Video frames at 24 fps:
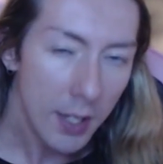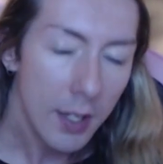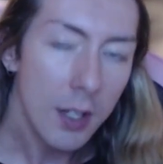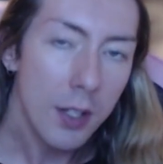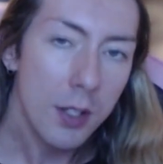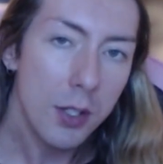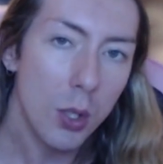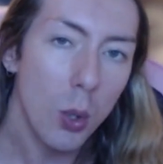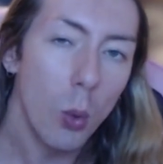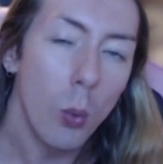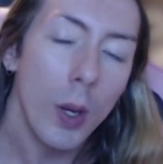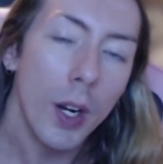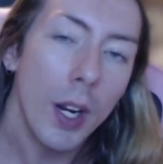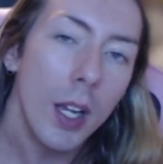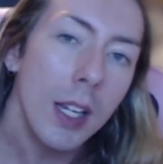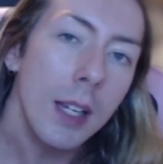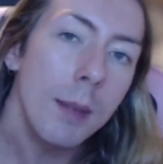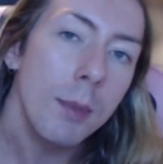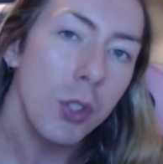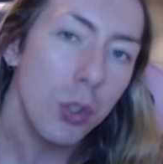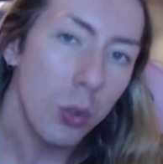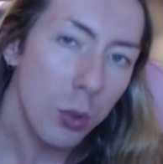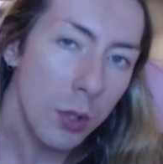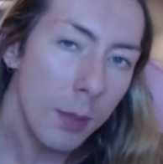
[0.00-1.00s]
So when I am
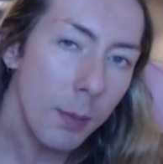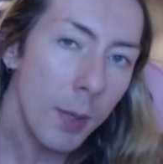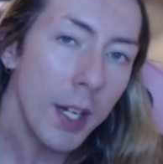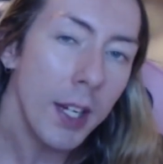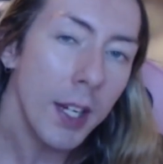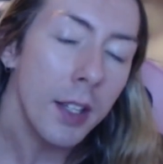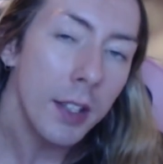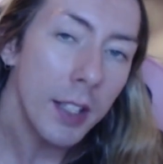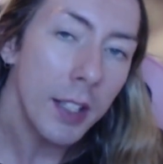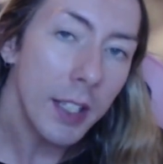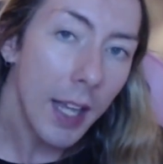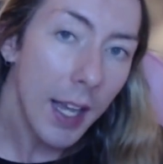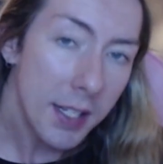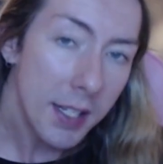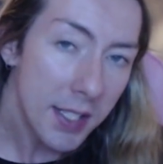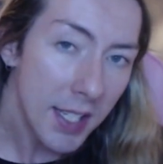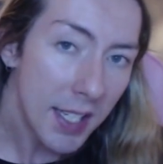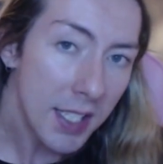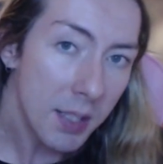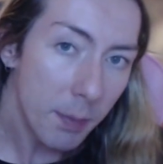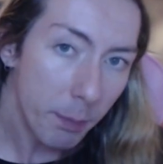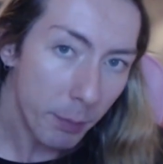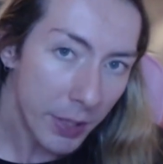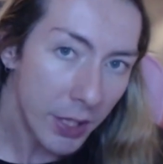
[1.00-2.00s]
streaming in the S
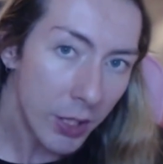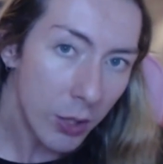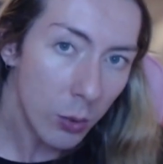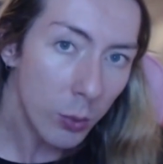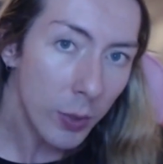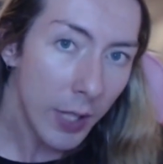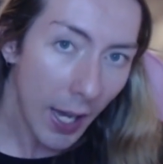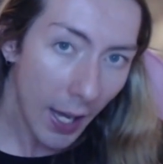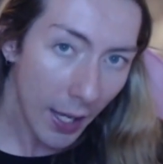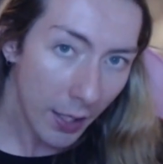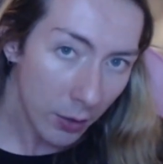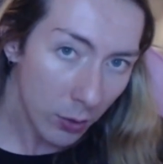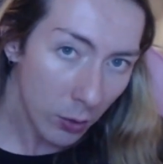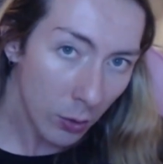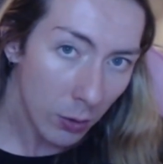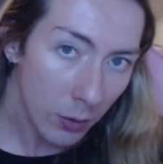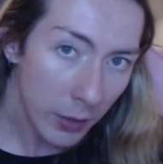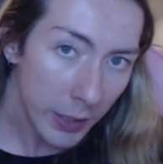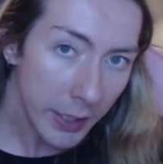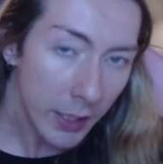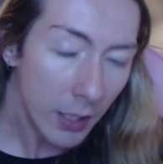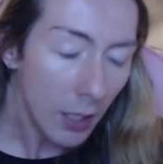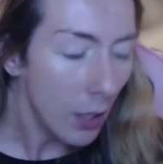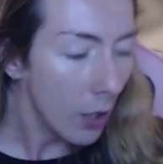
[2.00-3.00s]
S B U
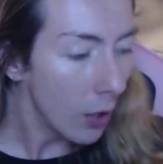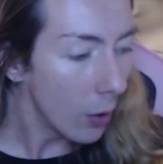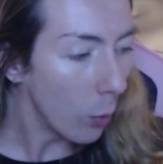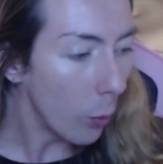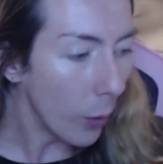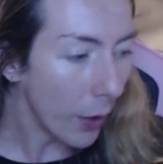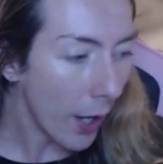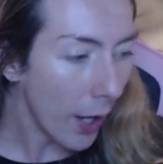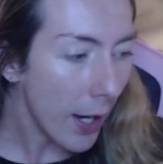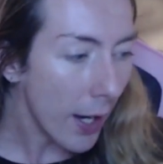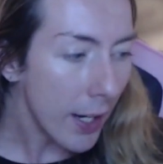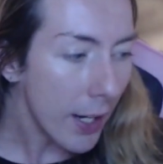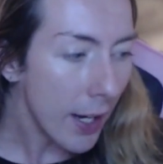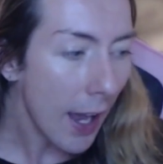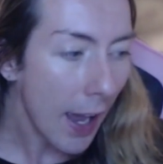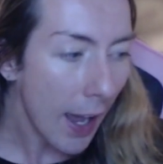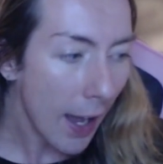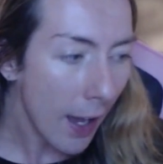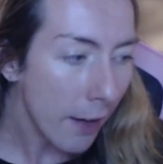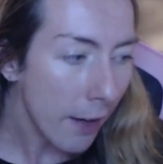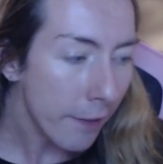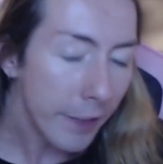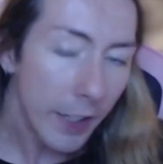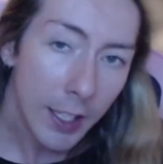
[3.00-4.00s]
category, when I
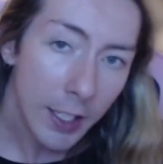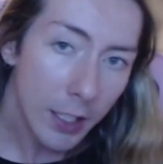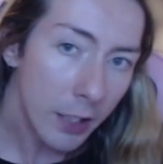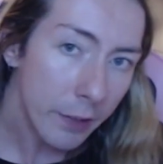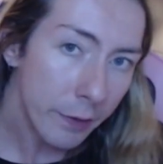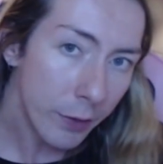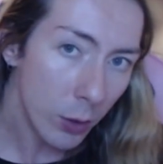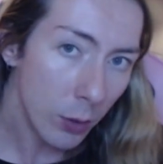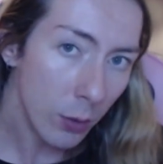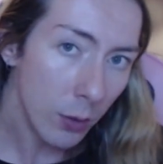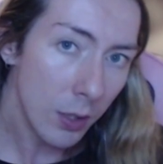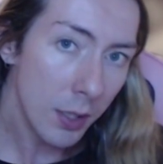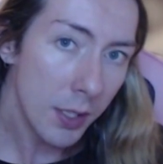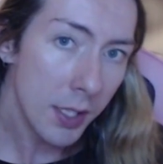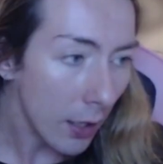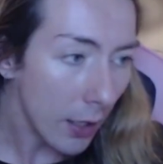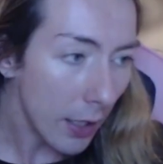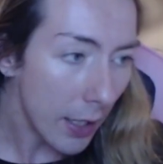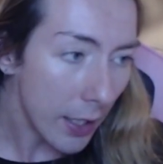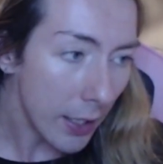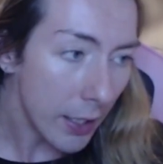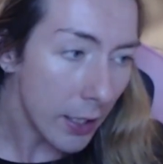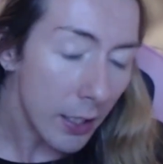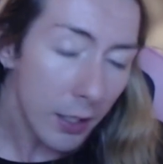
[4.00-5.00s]
have eighty viewers,
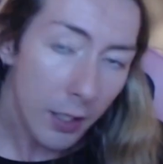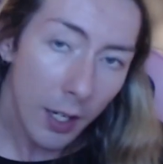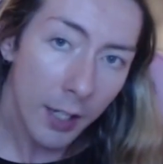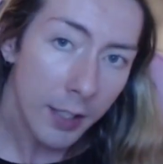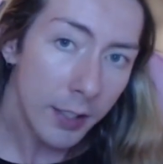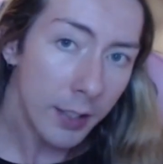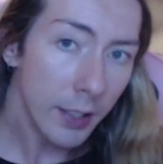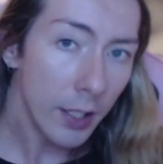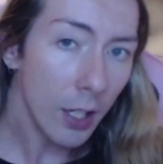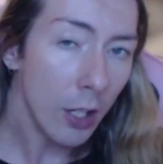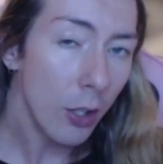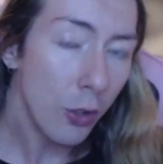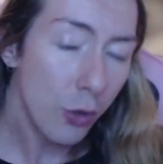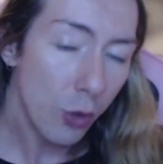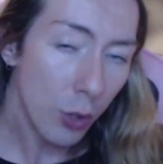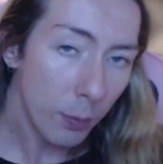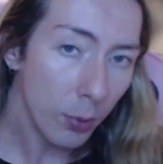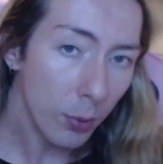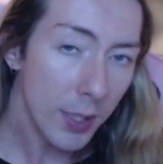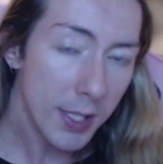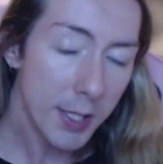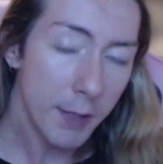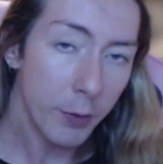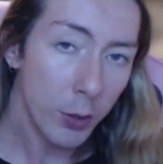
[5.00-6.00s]
eighty, ninety, one hundred
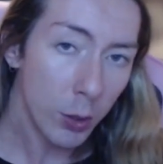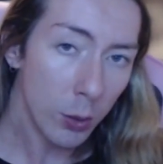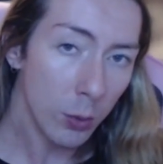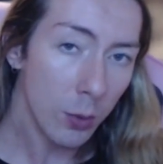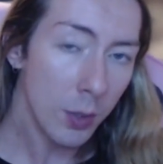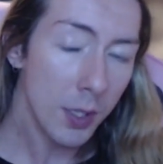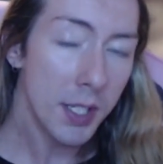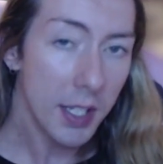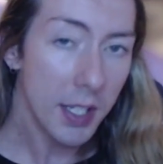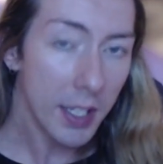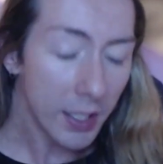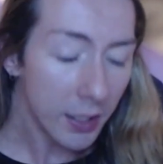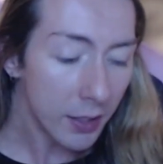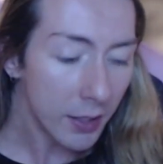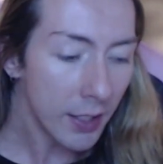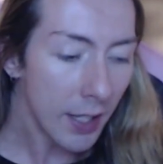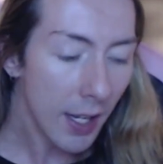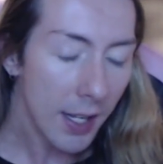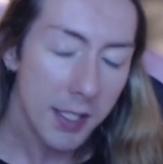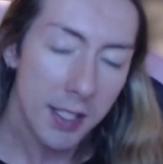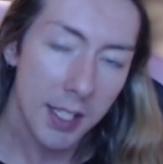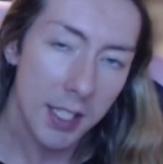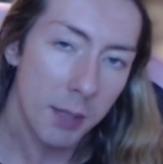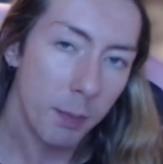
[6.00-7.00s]
plus viewers in the
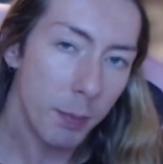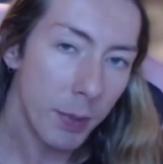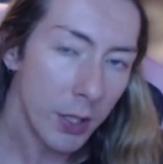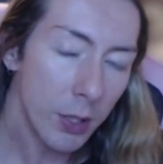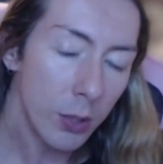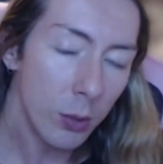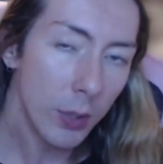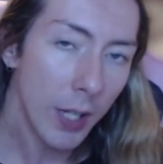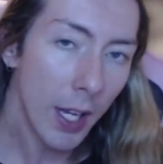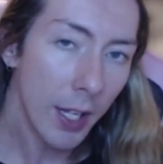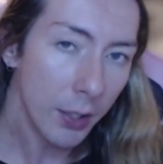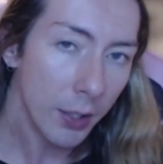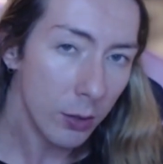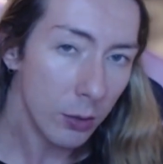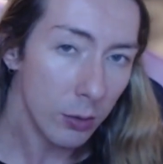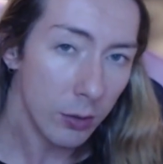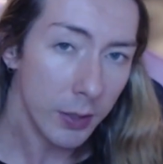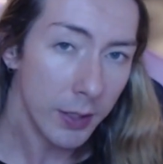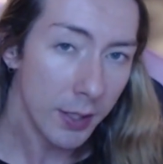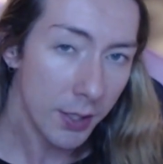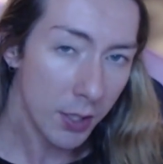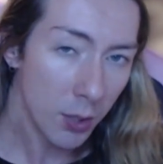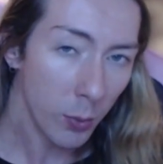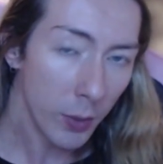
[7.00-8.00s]
S S B U category
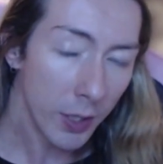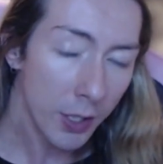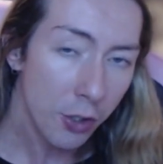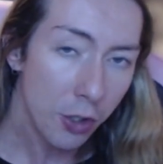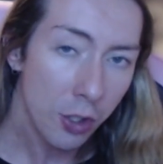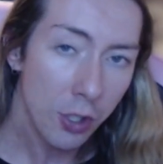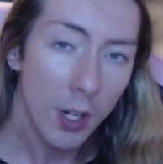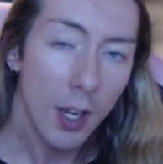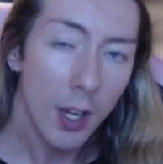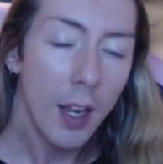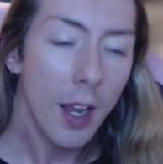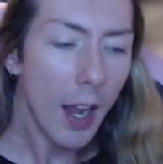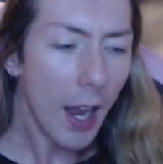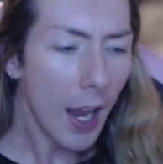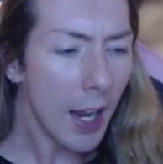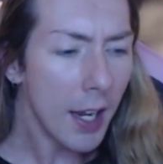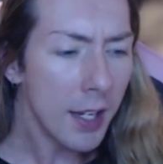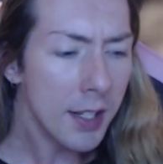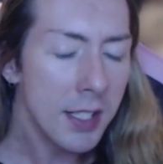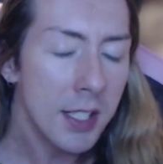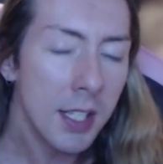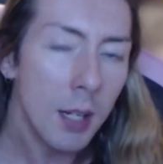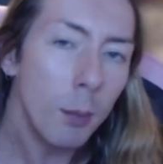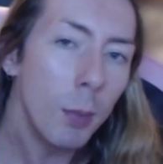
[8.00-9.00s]
on Twitch,
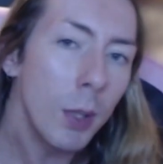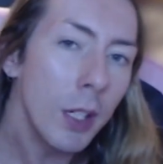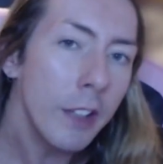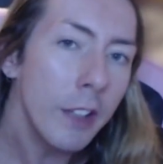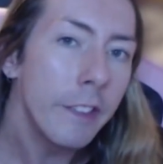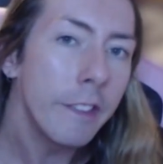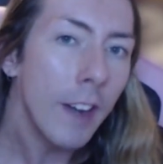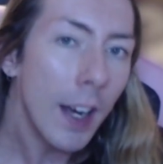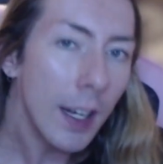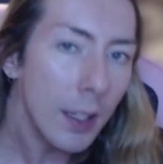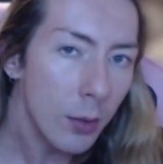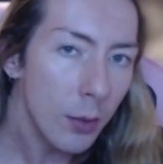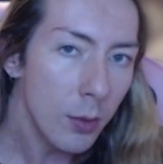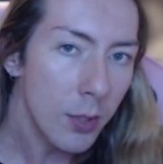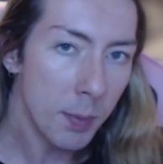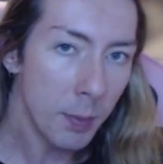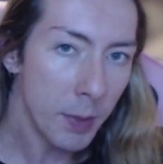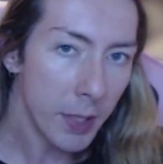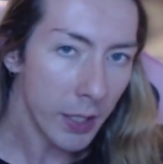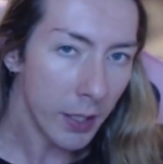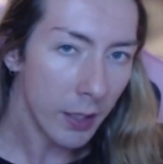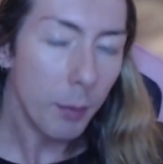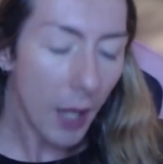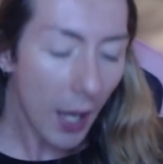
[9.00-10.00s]
and somebody follows
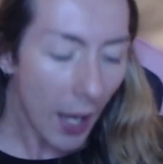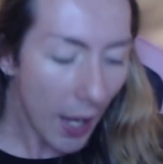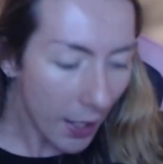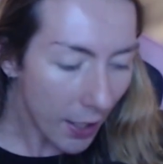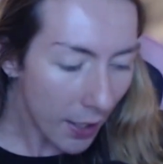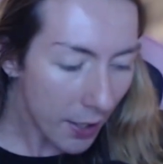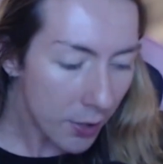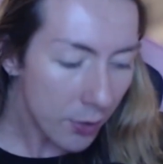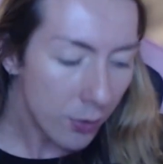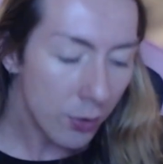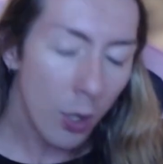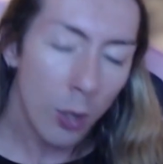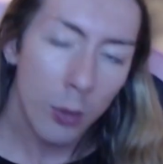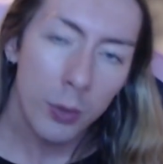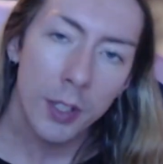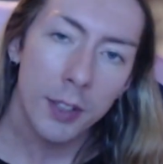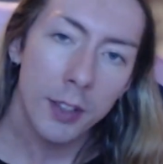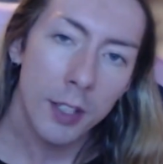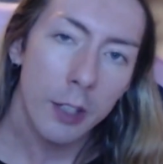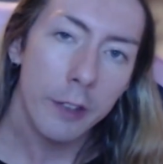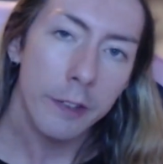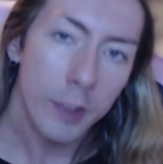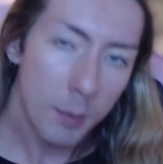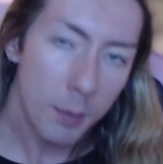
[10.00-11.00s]
me and I know that
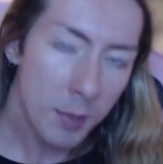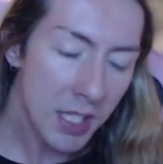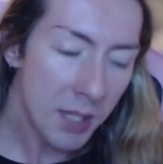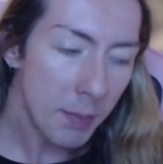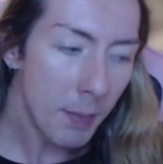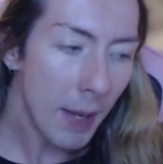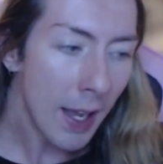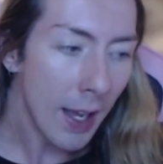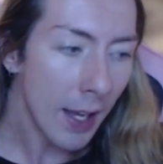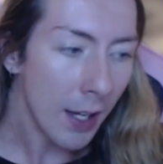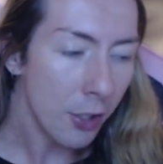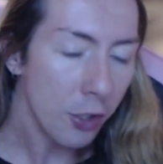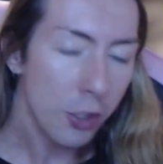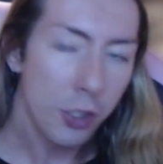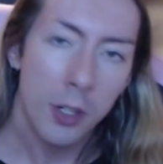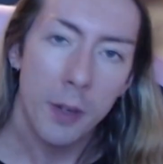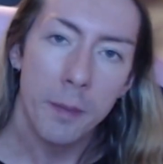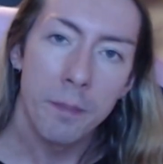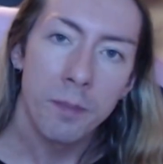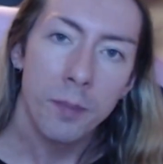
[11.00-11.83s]
they're from Smash,